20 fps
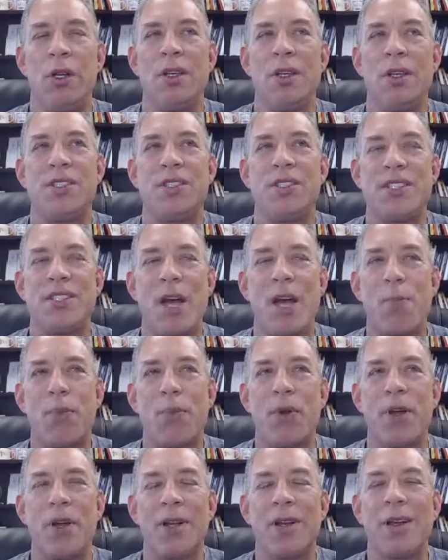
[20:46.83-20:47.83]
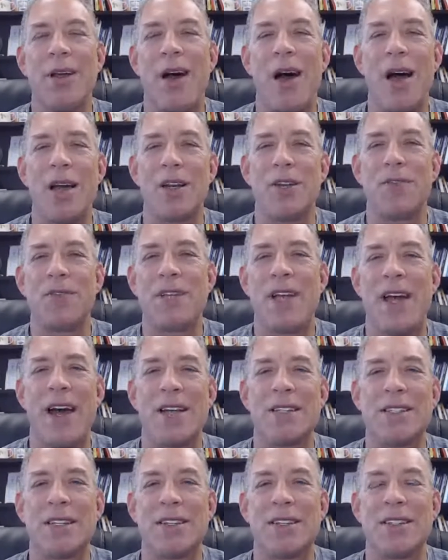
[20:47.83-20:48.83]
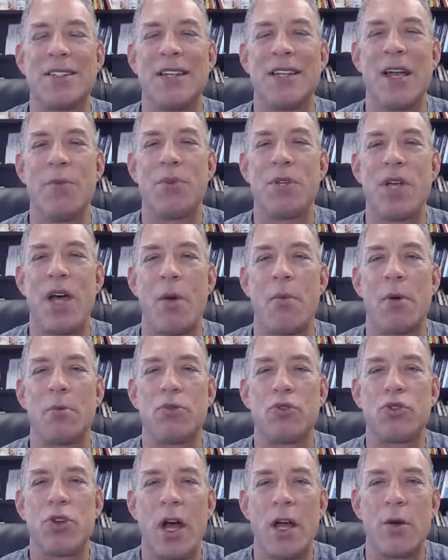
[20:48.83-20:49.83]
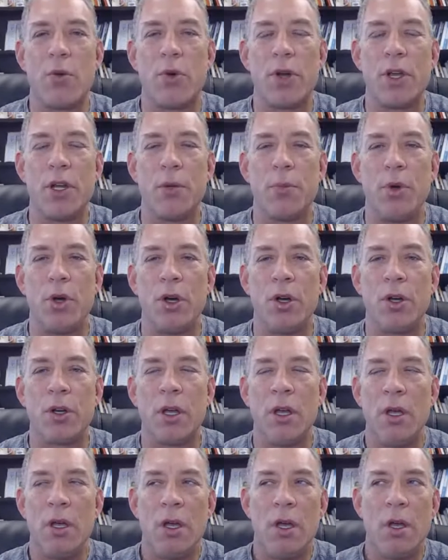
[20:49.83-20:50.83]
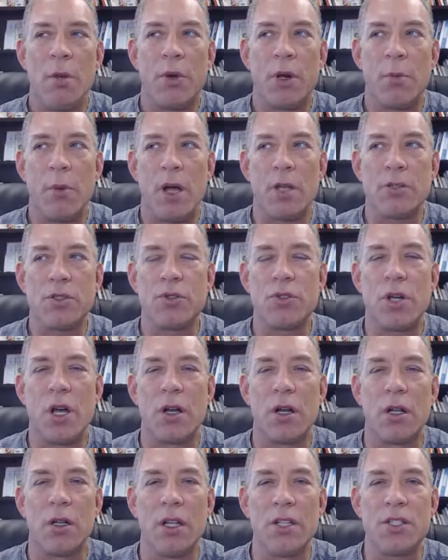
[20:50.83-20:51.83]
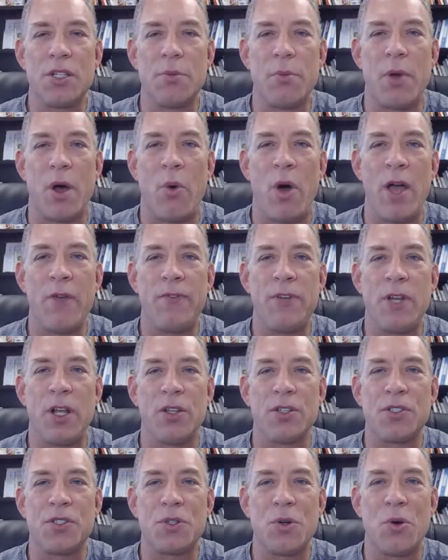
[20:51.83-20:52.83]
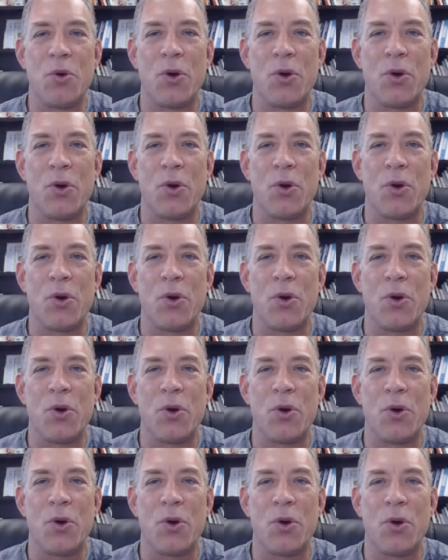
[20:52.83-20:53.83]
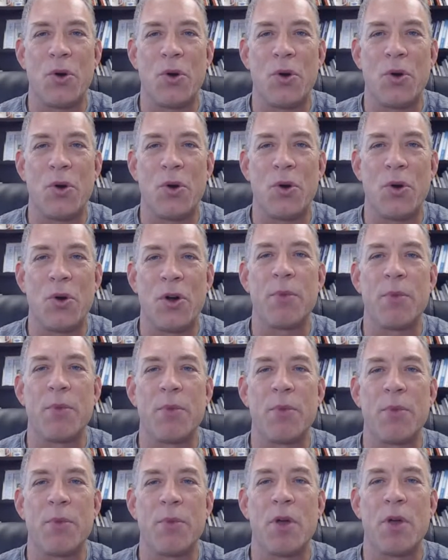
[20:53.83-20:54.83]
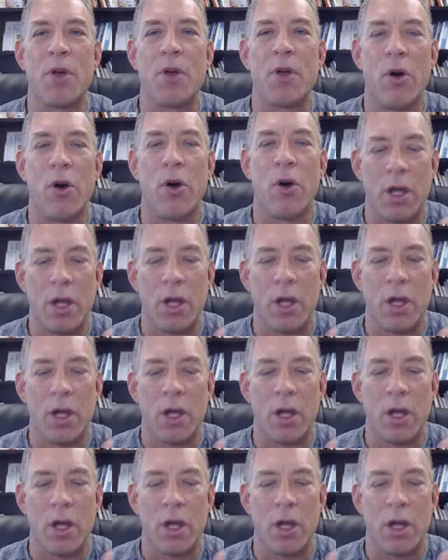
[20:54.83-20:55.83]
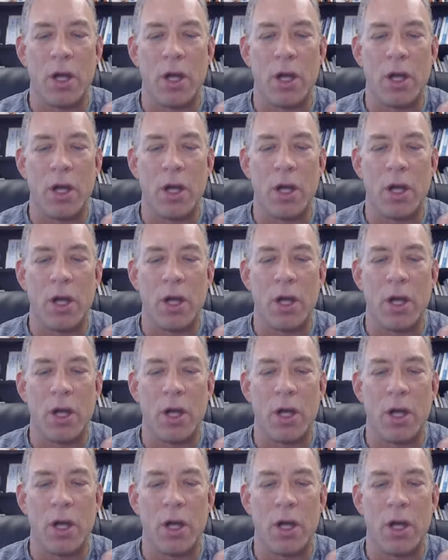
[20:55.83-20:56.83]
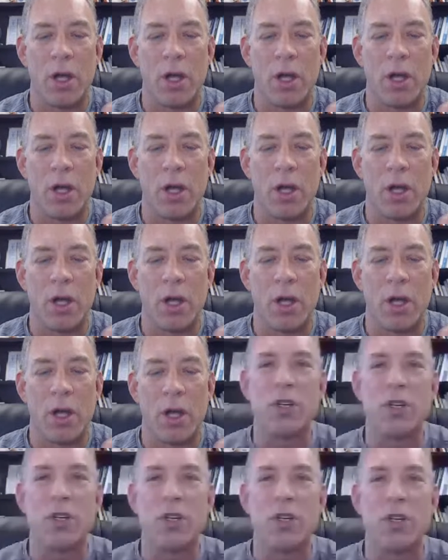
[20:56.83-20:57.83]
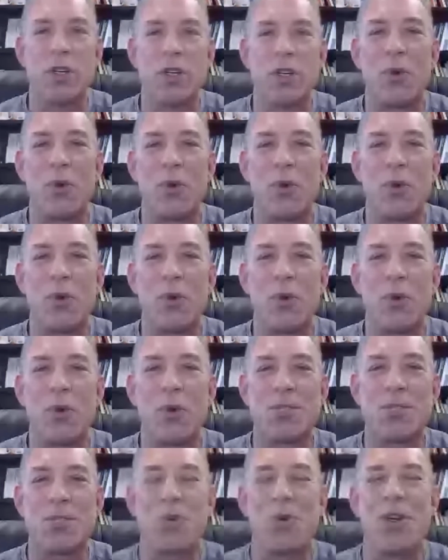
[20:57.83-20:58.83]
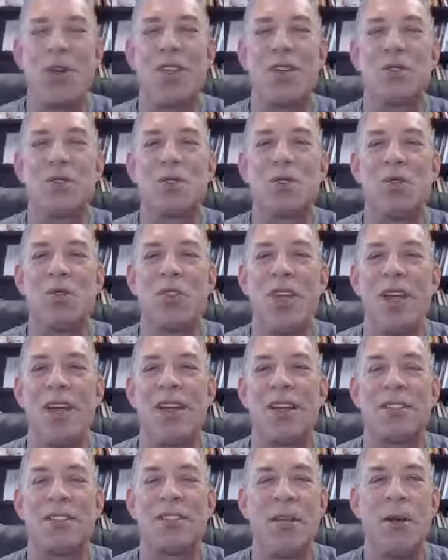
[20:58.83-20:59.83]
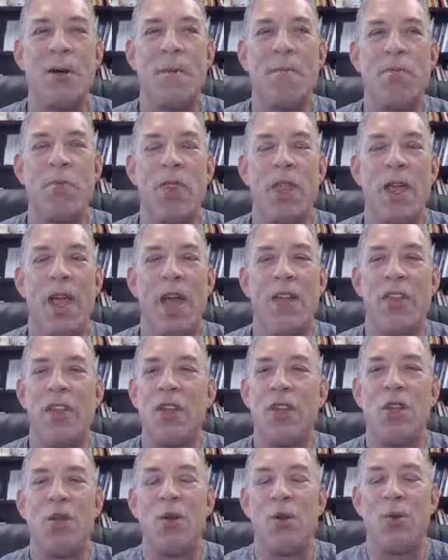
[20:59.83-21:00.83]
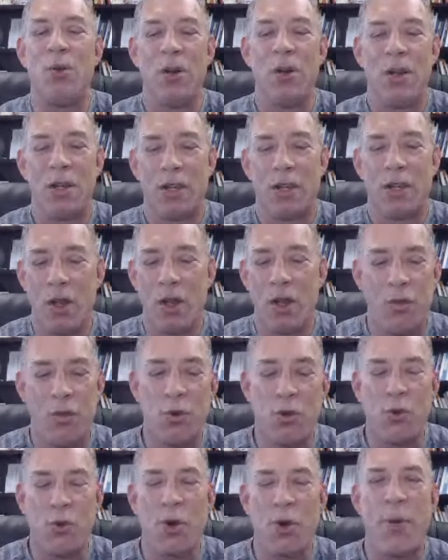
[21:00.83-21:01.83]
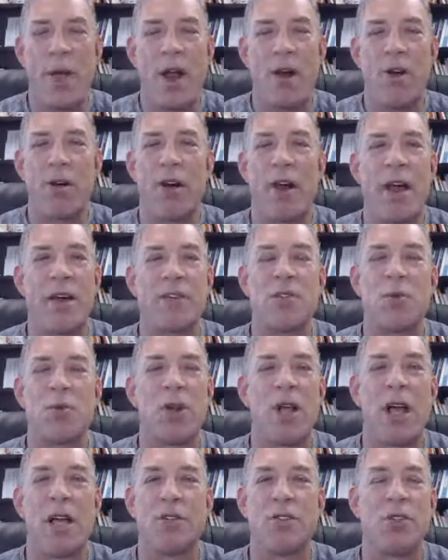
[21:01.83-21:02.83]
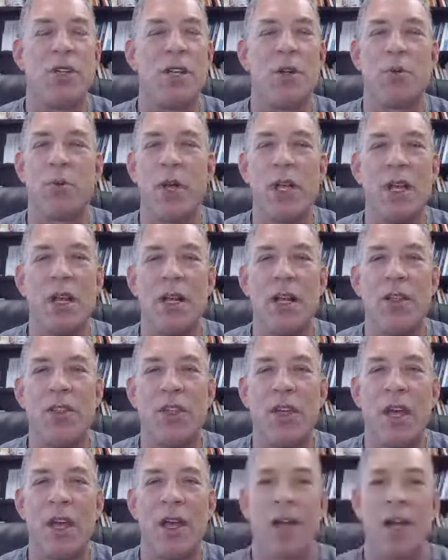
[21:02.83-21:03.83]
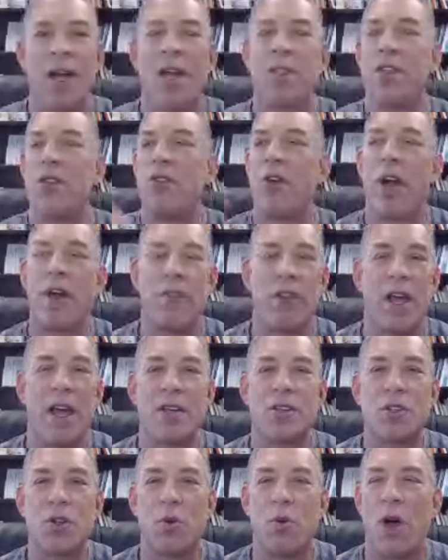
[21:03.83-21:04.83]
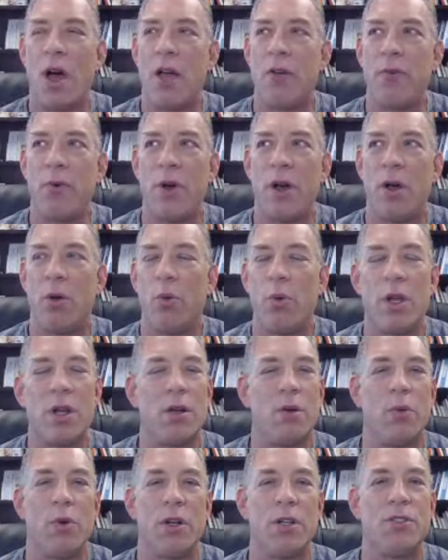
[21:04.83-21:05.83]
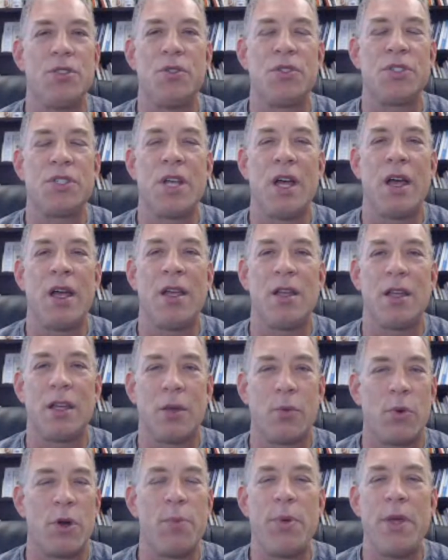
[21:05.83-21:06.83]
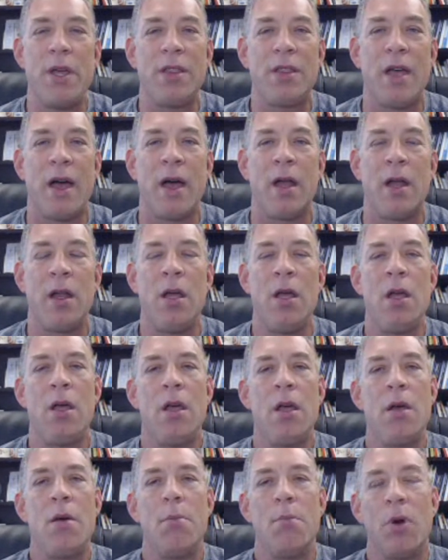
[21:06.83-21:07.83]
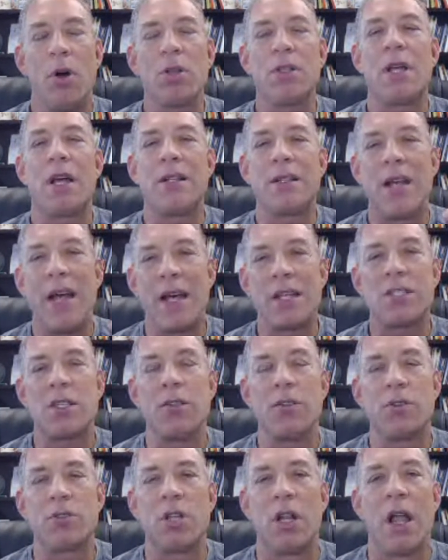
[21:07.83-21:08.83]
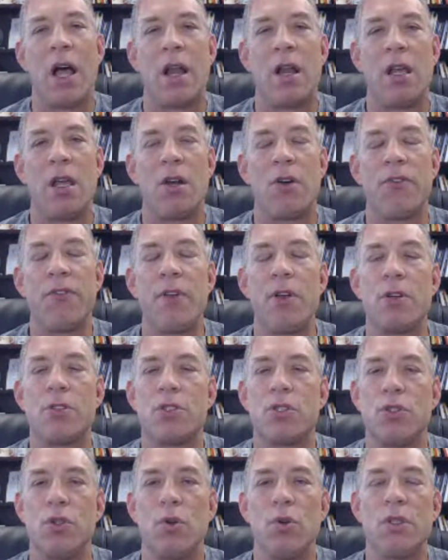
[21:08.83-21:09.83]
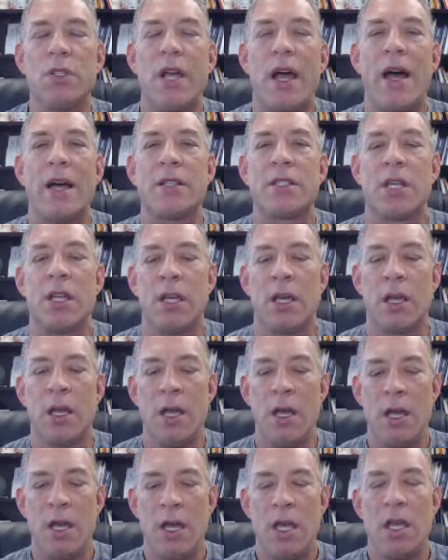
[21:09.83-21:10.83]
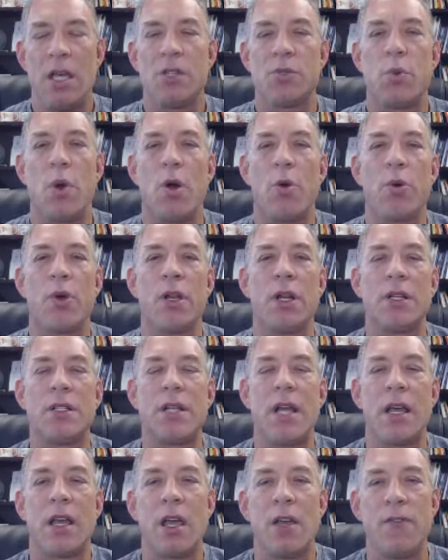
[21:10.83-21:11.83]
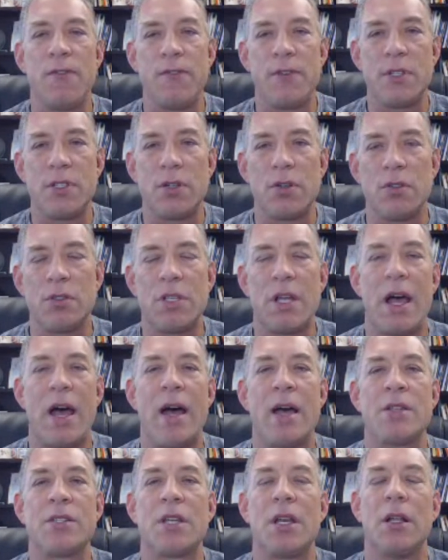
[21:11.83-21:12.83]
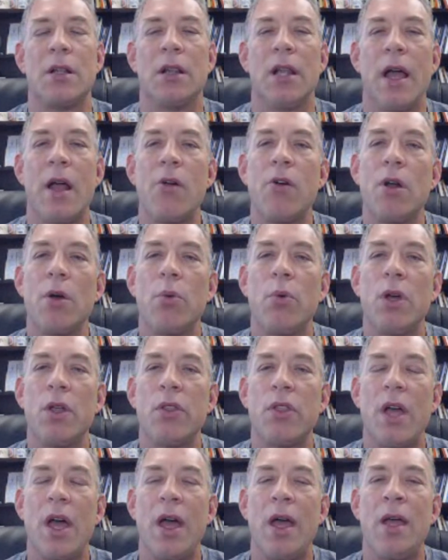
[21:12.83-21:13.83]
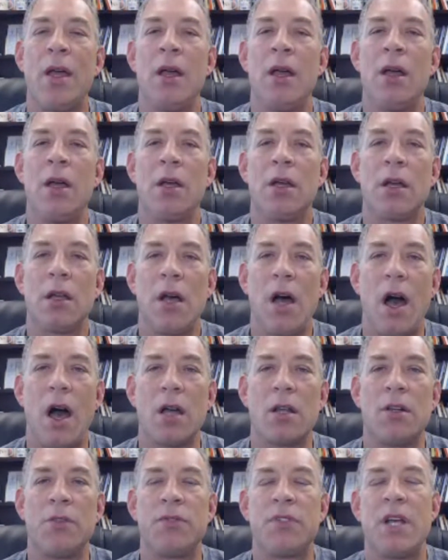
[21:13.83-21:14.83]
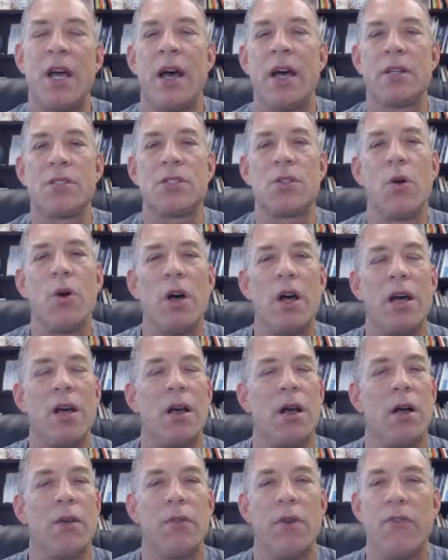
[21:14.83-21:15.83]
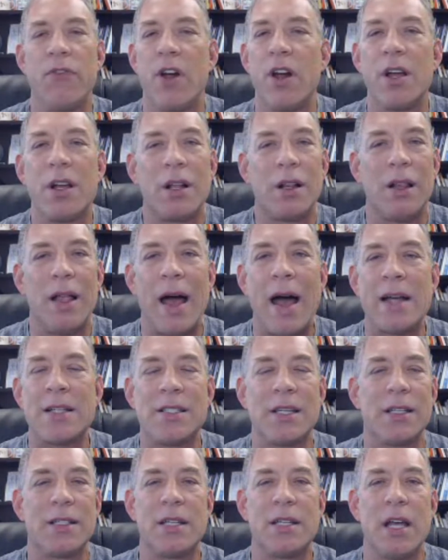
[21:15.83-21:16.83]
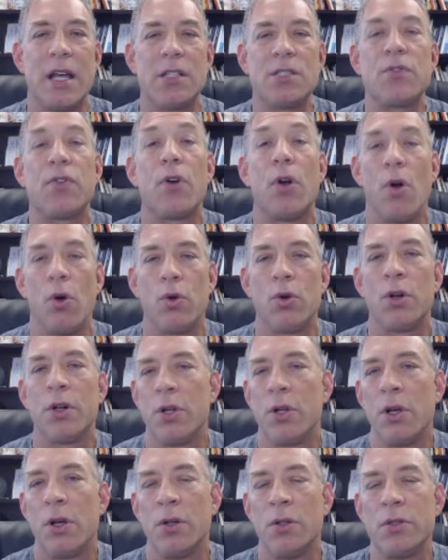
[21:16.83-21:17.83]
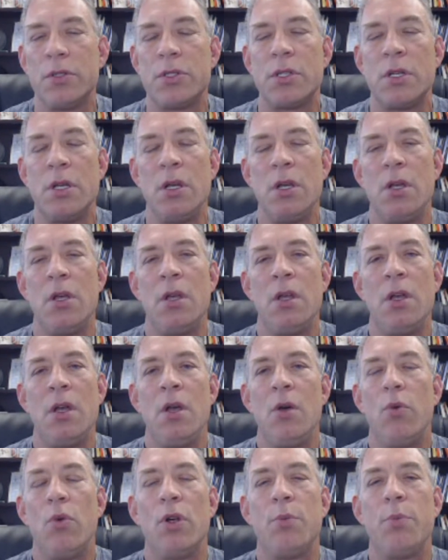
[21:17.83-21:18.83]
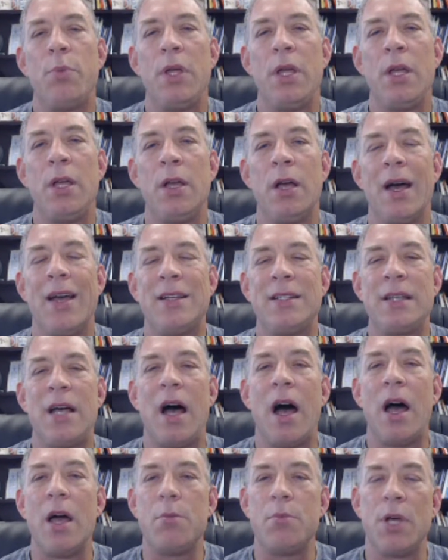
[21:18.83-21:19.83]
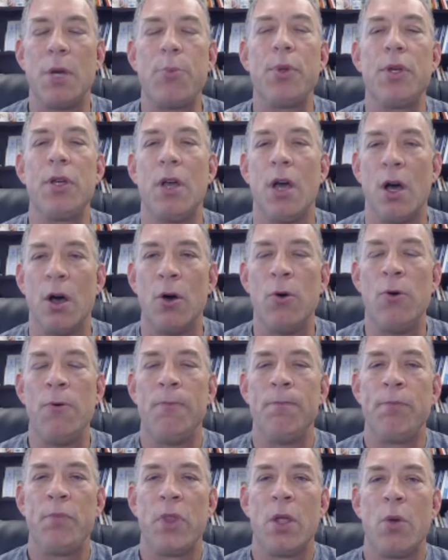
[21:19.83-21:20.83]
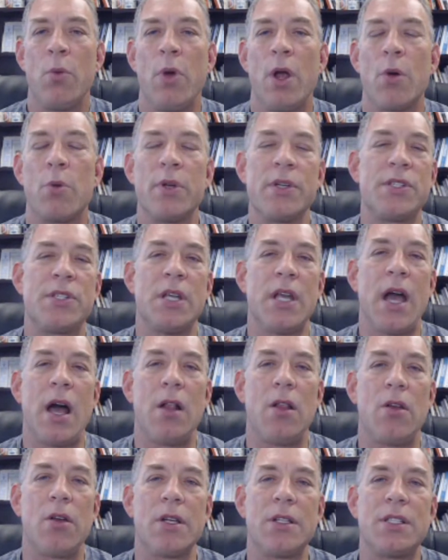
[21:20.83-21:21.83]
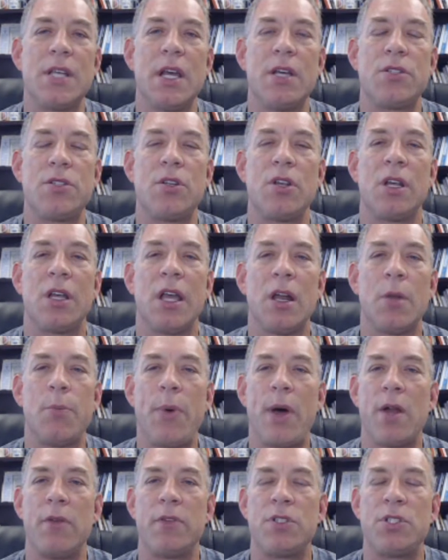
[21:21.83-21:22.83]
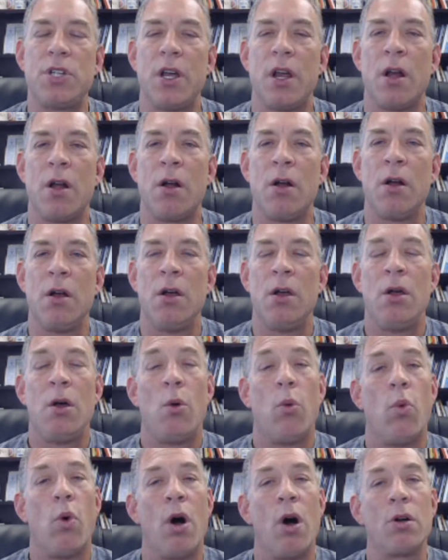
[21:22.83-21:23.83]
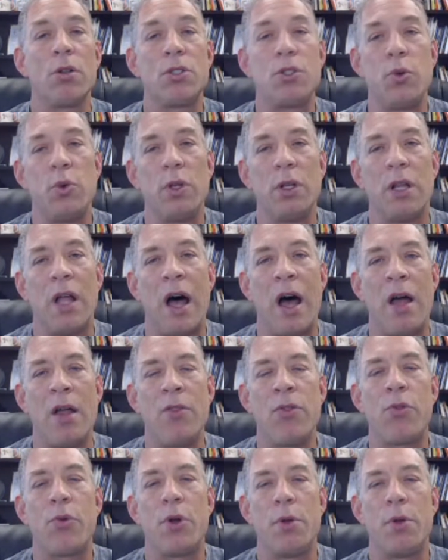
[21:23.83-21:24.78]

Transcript: separate cognitive tasks at the same time. I'm trying to read a book, but I'm also trying to listen to my wife tell a story. And I'm not real. What I'm doing is I'm actually trying to switch back and forth really fast between those two things. And then you go through paragraphs and realize you didn't read anything. And then you're having to ask your wife, well, what did you say? Repeat that. Multitasking, there's a lot of interference. Dual tasking is where we're going to take a physical task and layer it with a cognitive task. So a very classic test for older adults would be a timed up and go, where we see how long it takes you to get up out of a chair, walk to a line 3